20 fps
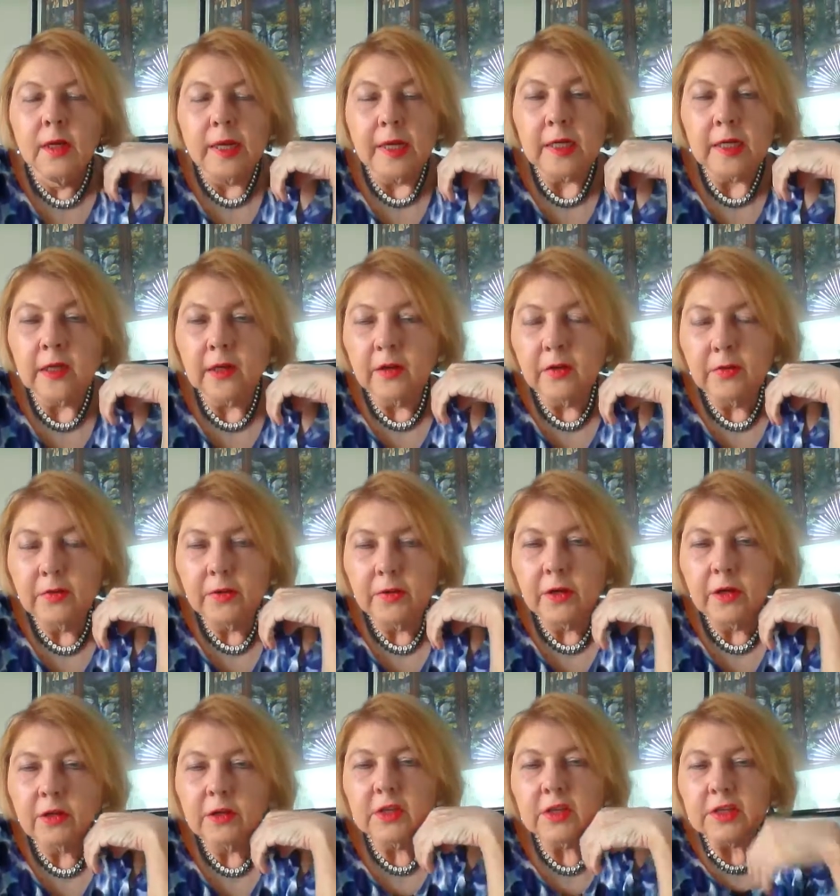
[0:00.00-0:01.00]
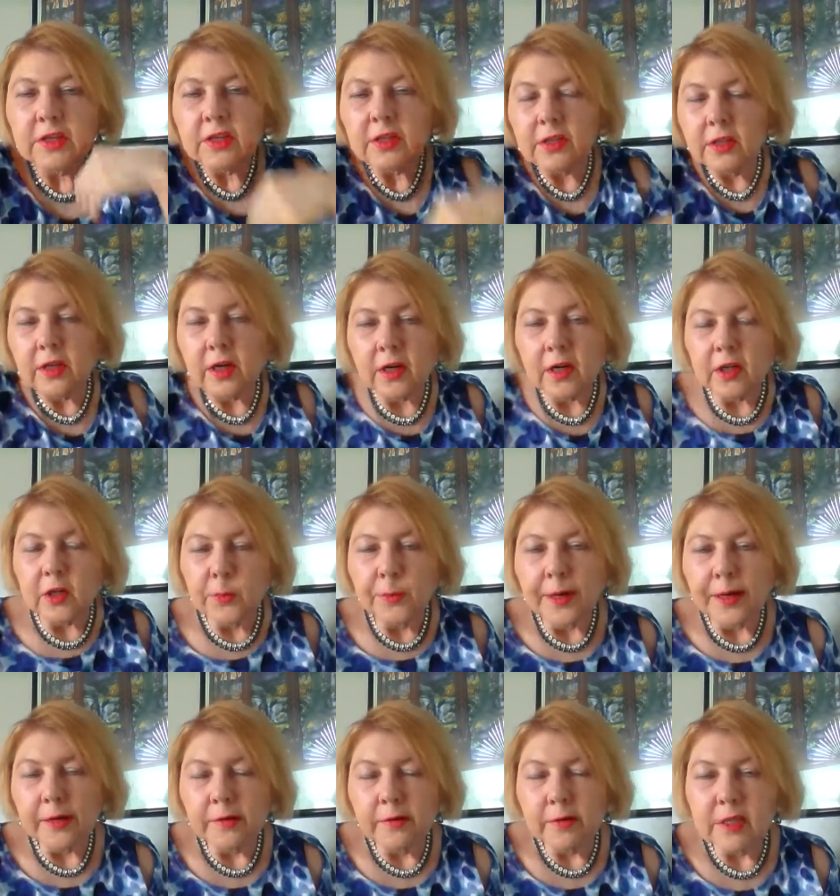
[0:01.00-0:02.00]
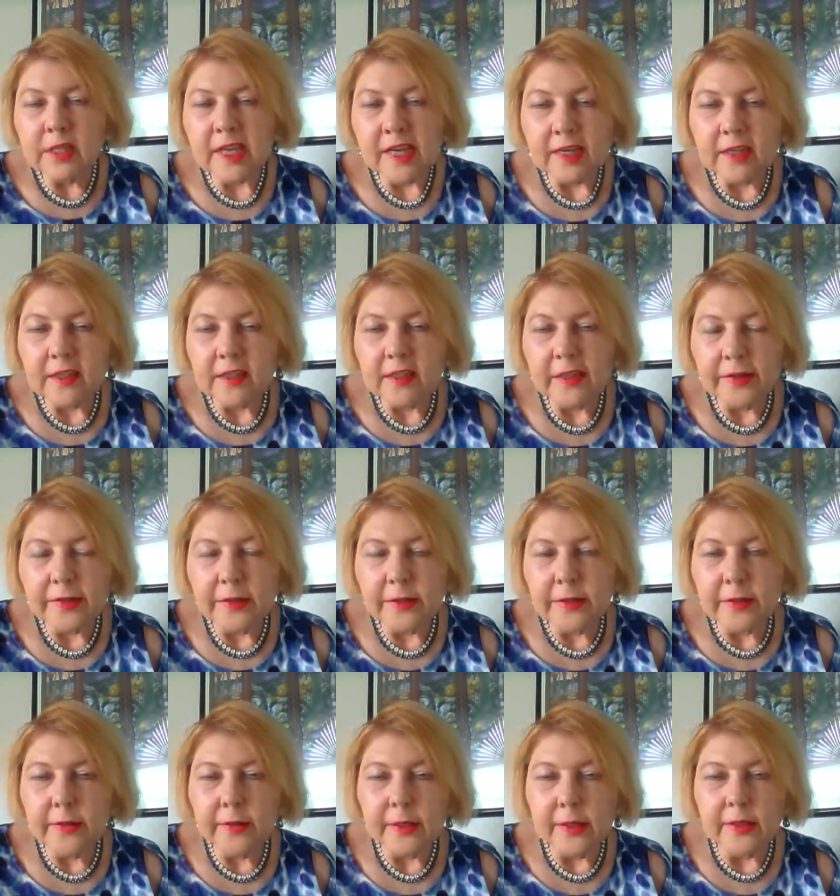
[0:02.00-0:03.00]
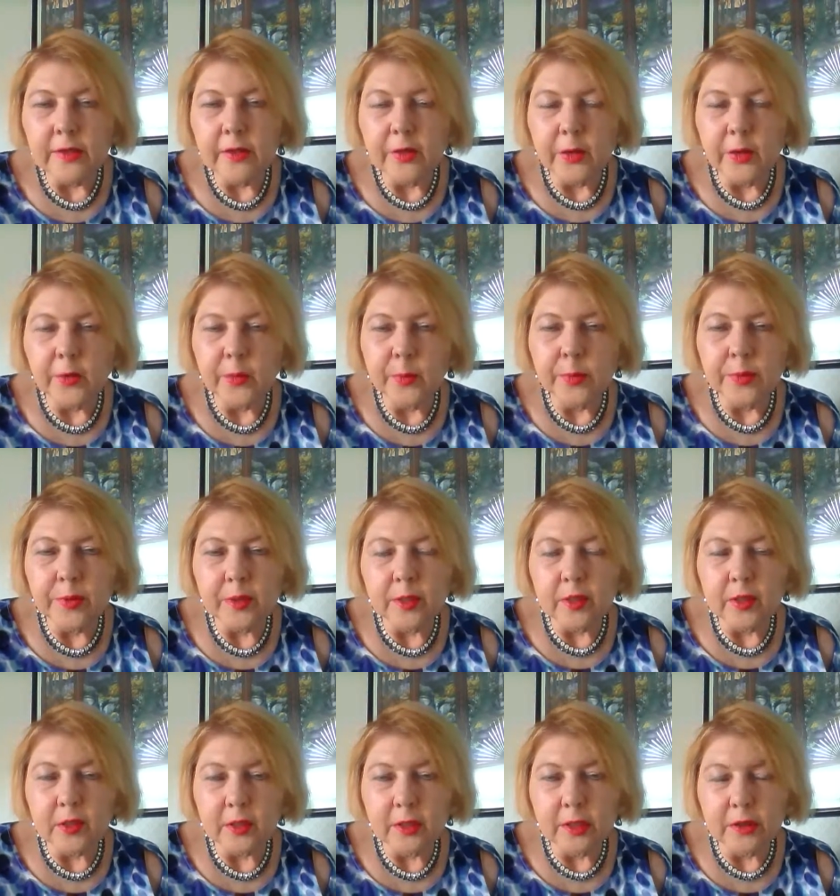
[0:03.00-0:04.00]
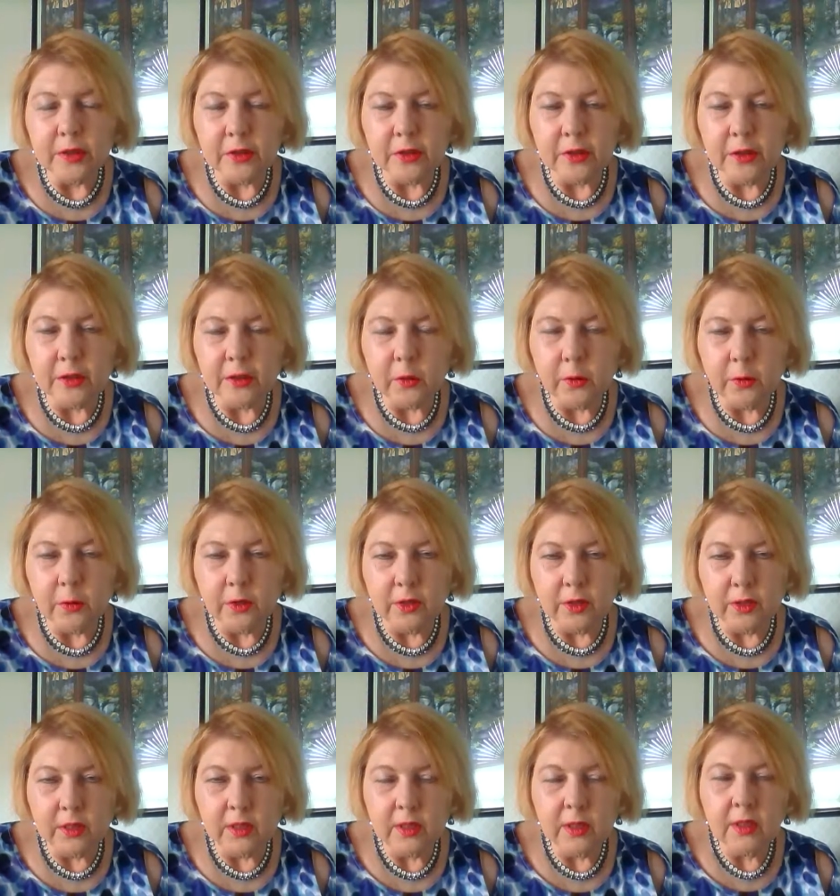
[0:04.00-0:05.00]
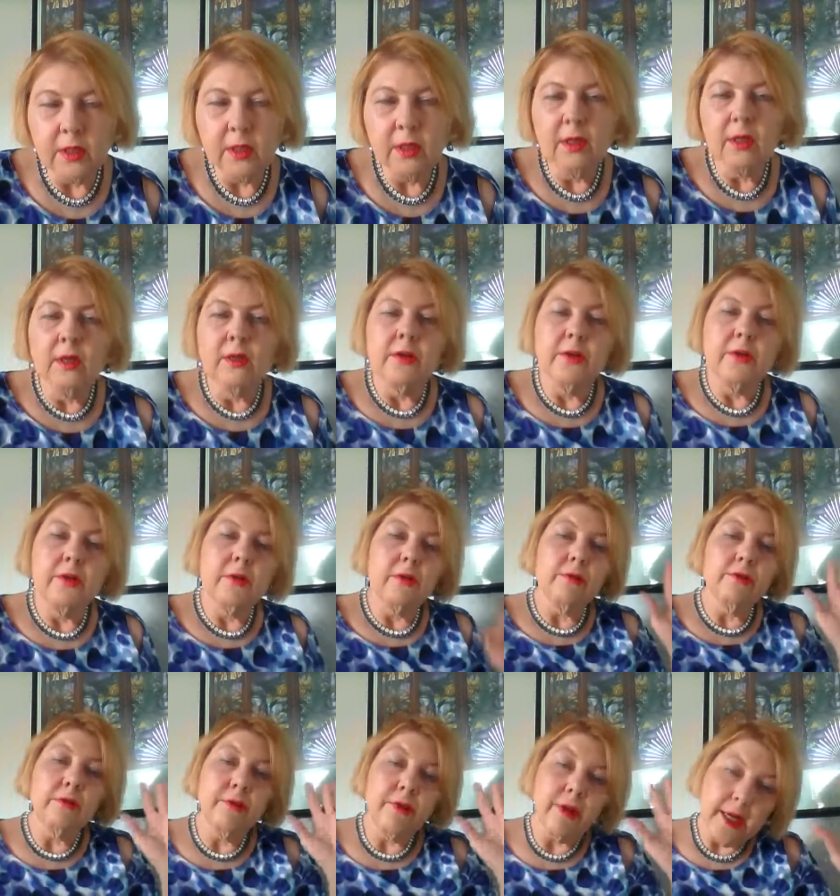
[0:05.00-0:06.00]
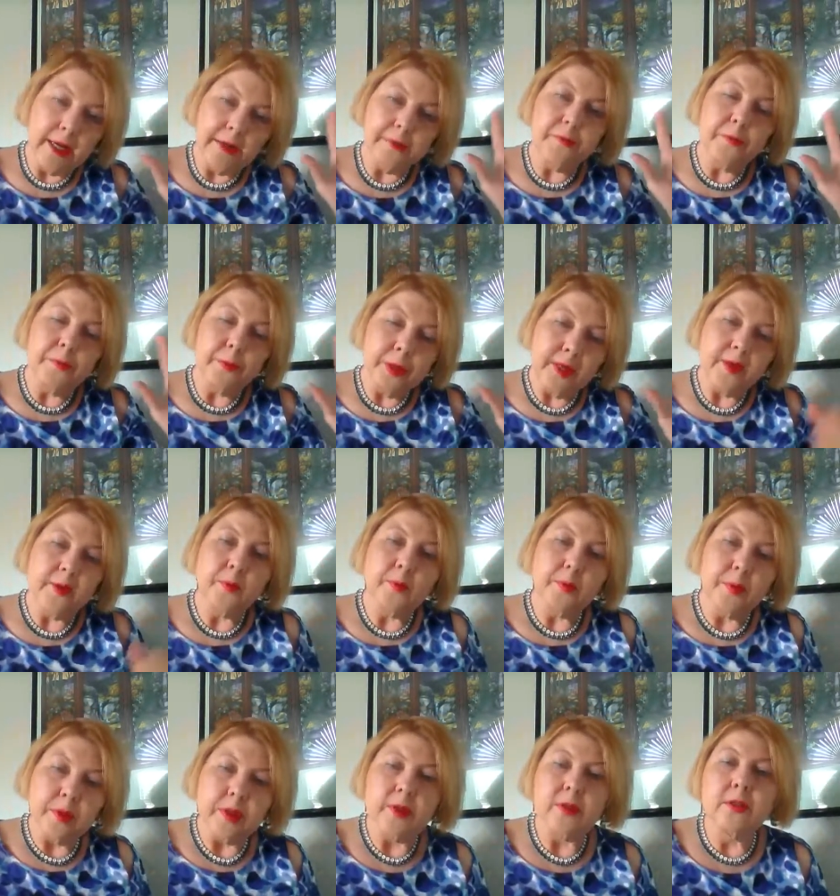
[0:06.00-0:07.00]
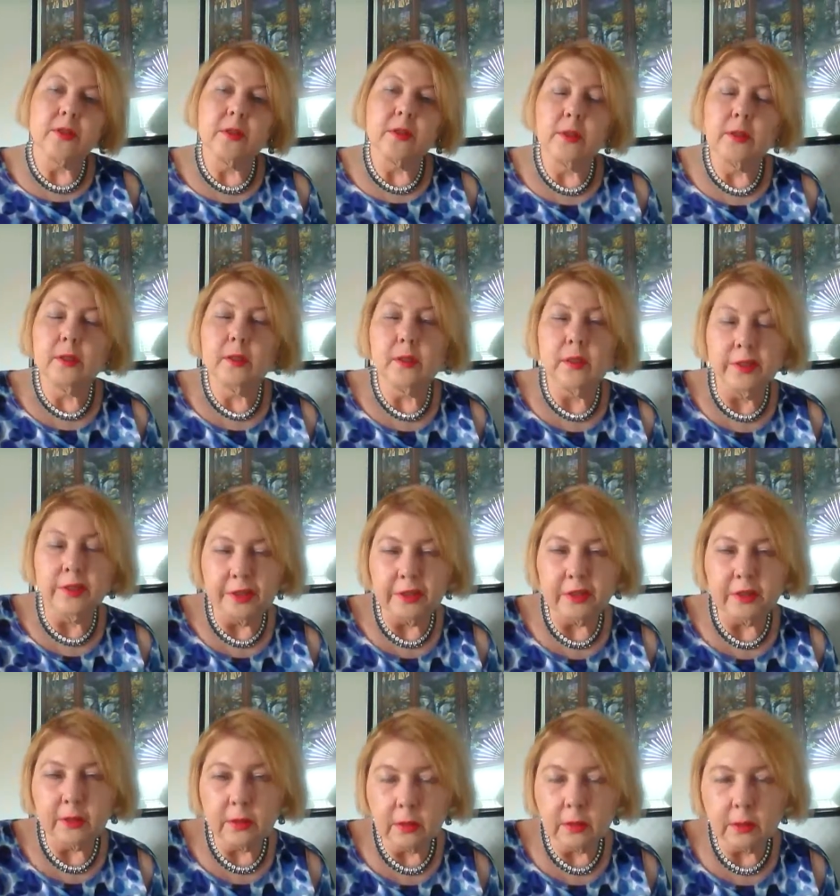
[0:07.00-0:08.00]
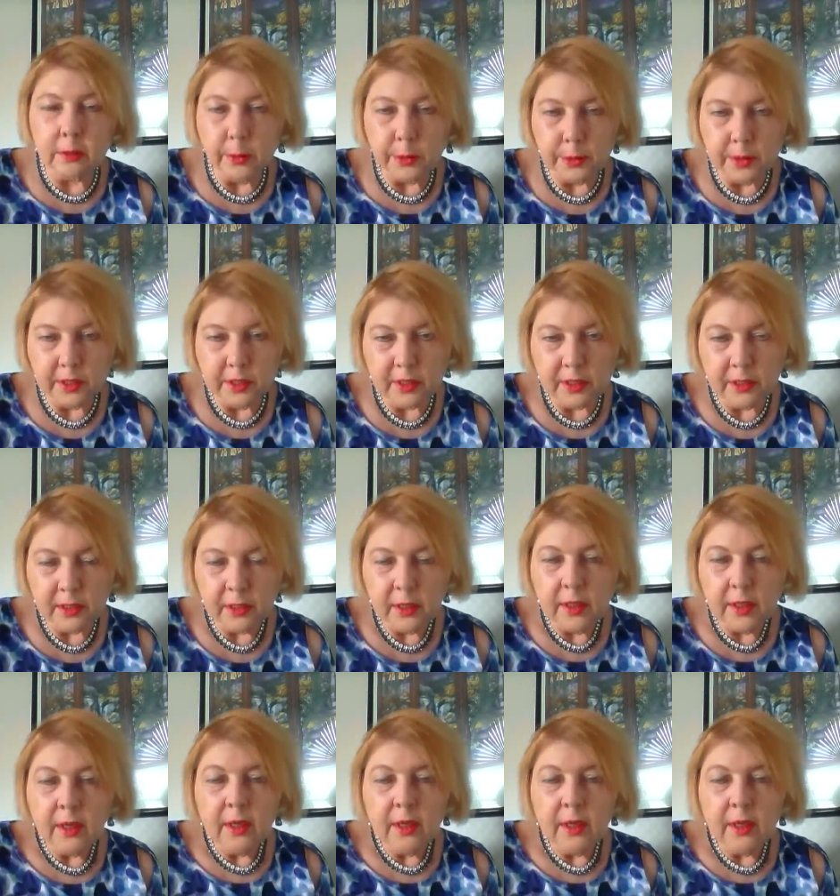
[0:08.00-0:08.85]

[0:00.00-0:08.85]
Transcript: Hello folks, this is Dr. Myra Salcedo in your British Literature course, your five-week British Literature course.